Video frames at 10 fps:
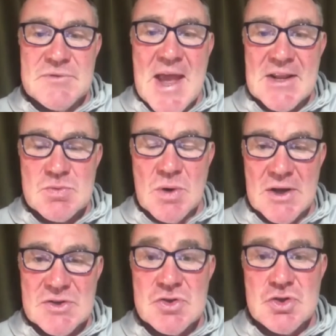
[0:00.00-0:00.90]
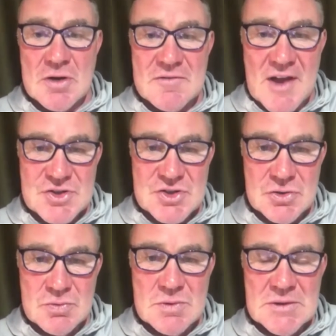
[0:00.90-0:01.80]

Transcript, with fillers: Dennis Wise and John Fashion, who